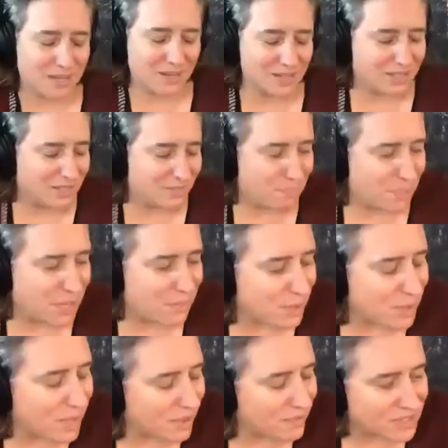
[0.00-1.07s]
because
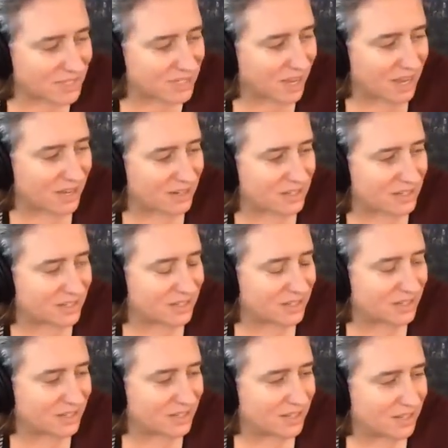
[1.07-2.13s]
people have said
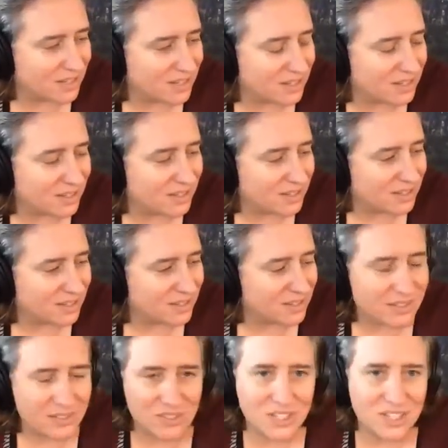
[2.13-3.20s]

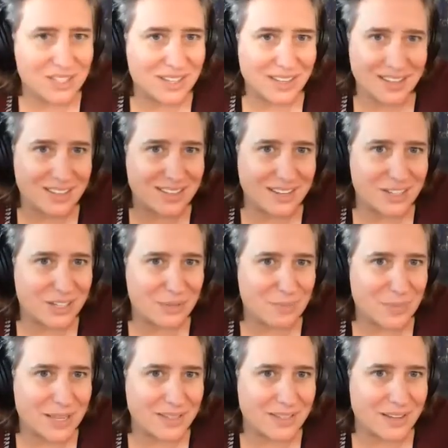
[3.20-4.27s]
just such
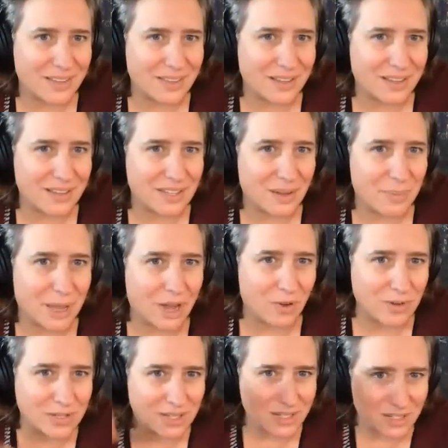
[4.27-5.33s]
amazing things
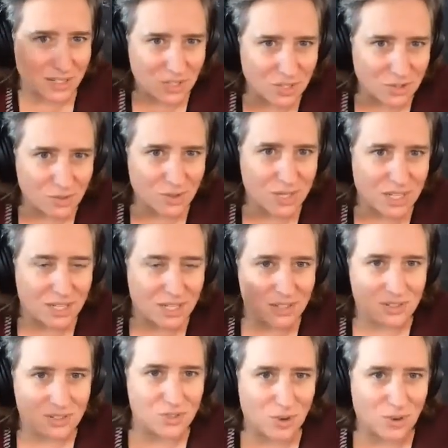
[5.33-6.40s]
about discrete
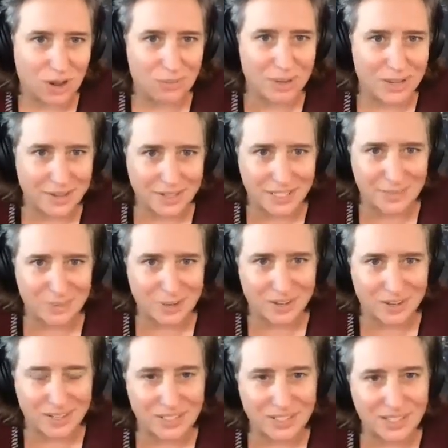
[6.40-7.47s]
trauma
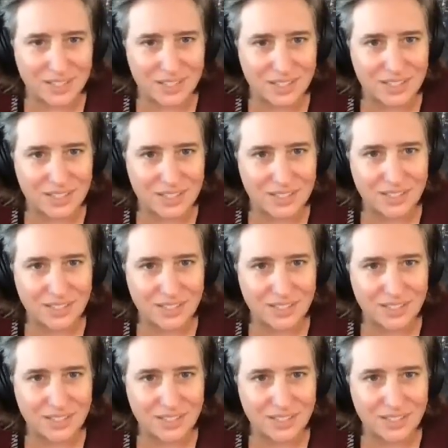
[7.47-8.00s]
experiences